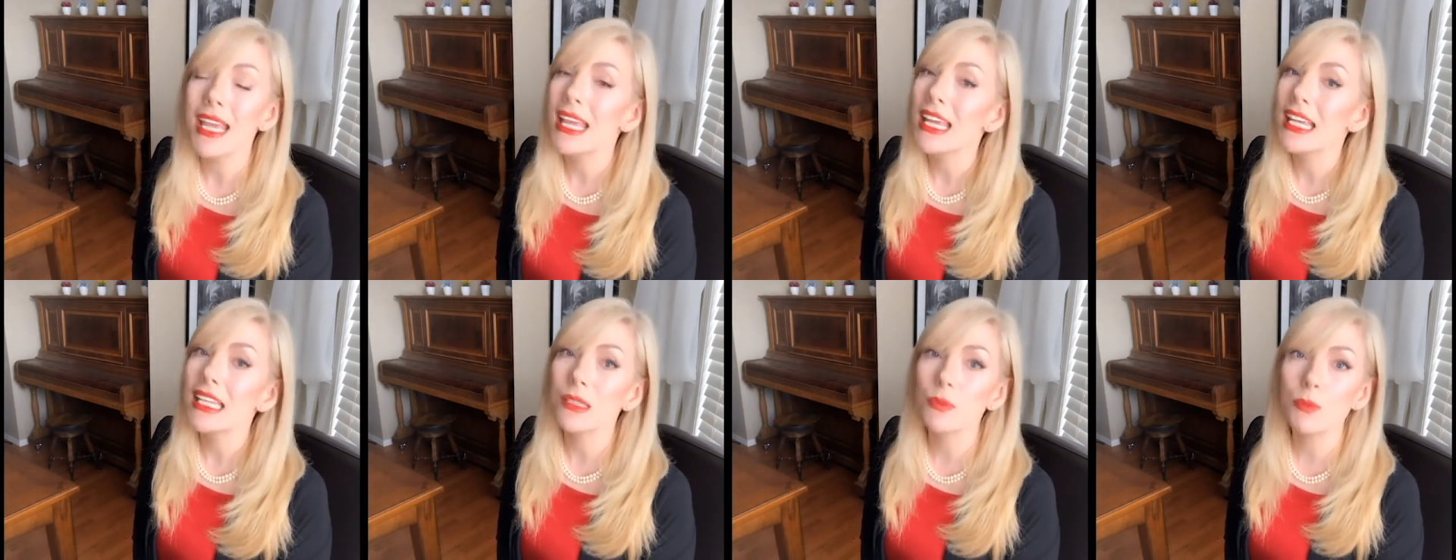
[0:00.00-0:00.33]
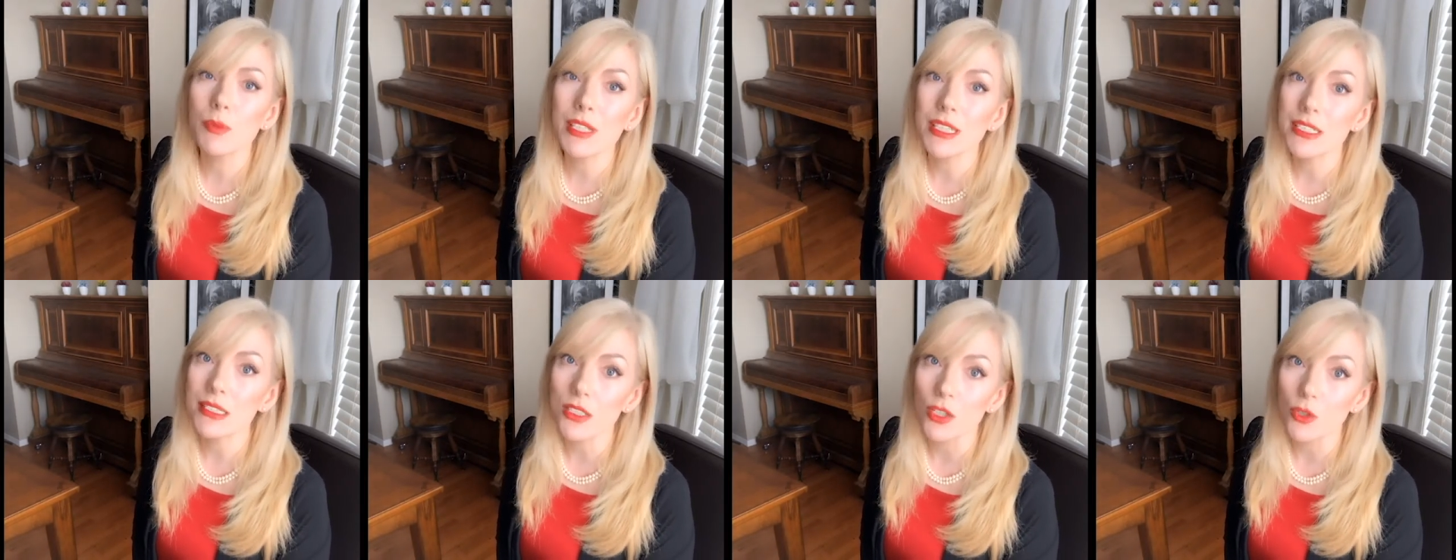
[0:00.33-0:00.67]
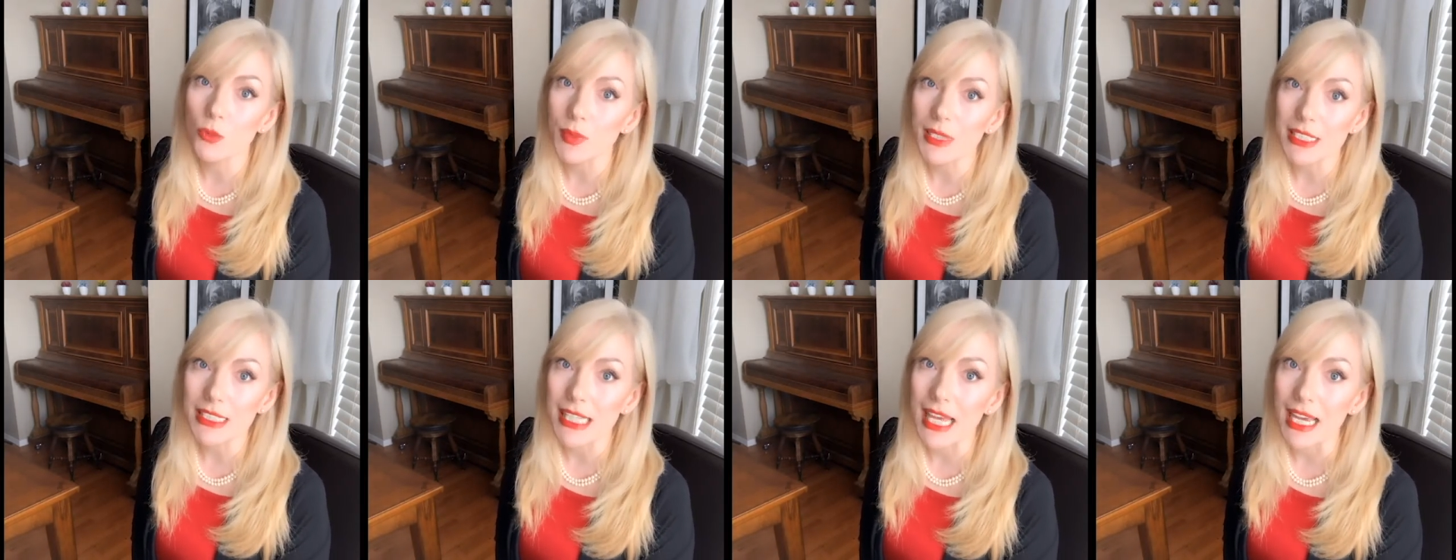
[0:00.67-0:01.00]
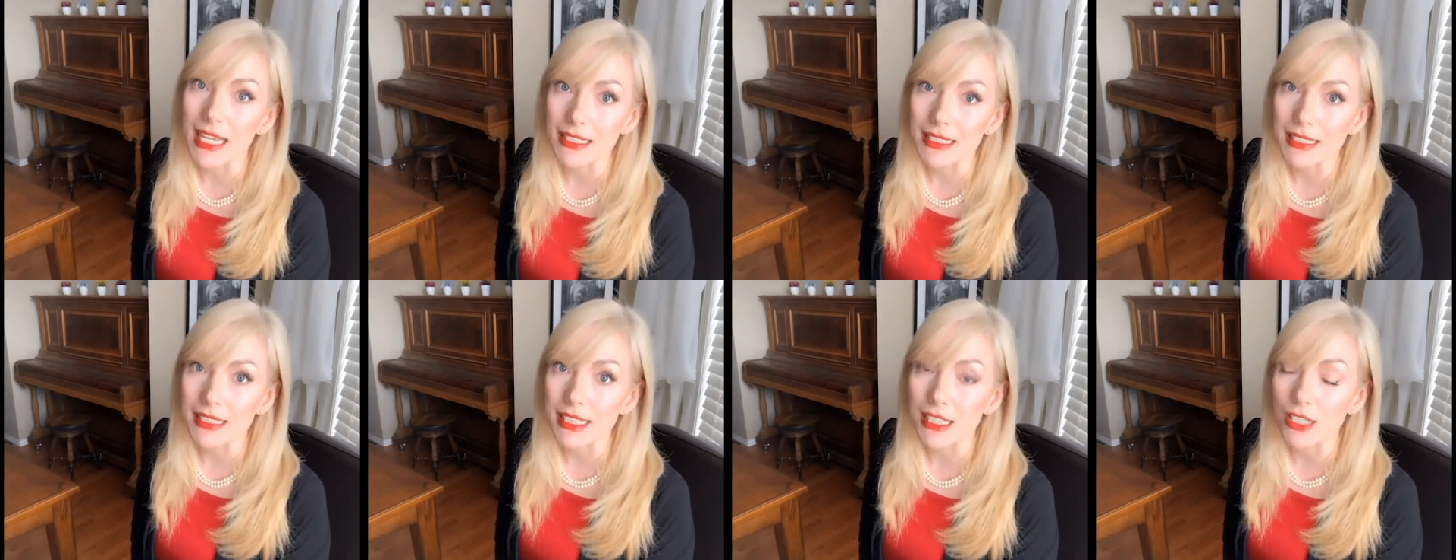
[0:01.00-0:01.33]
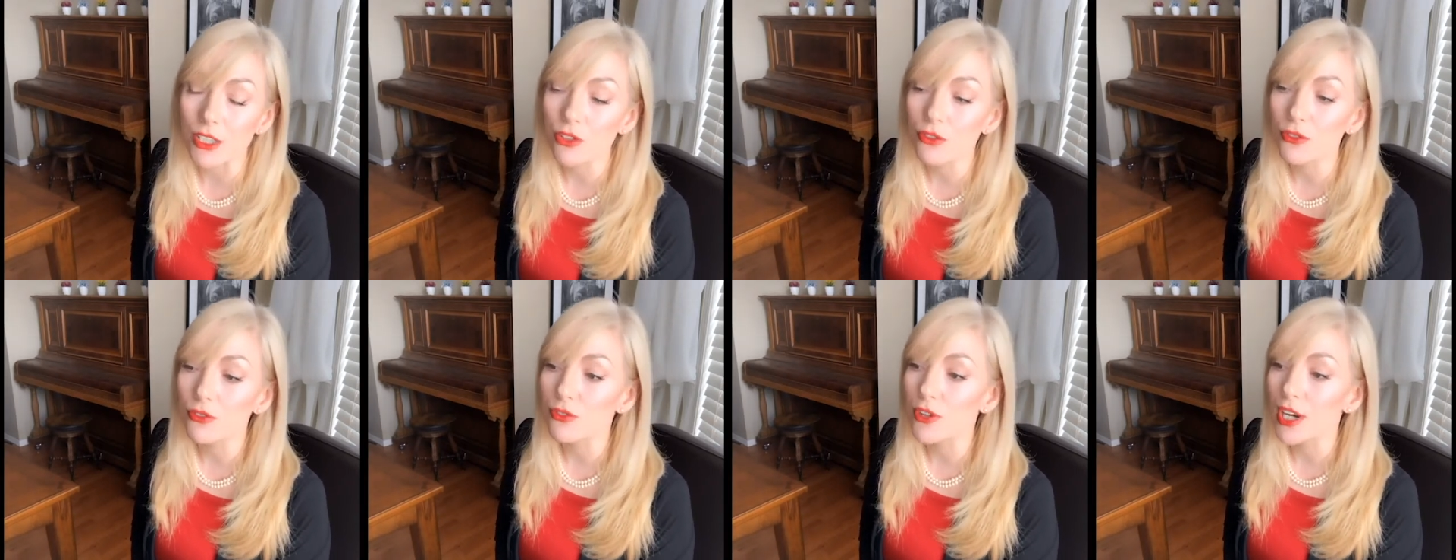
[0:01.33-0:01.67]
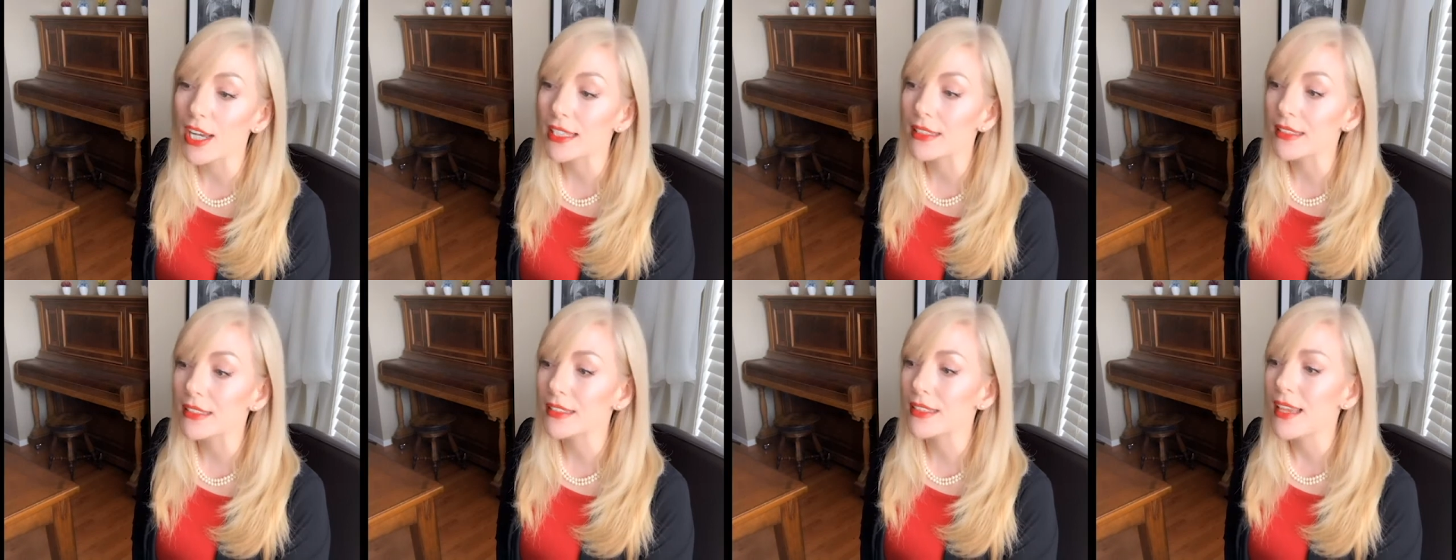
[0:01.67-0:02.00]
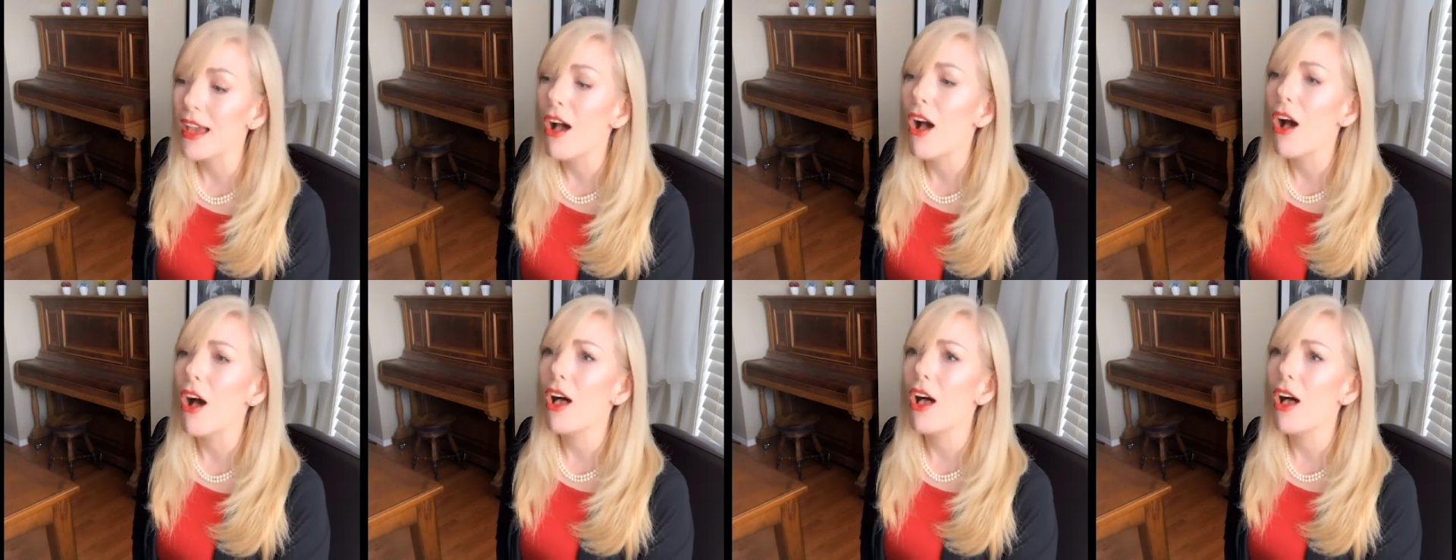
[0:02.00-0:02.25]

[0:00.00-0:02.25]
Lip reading: is please don't be texting your friends.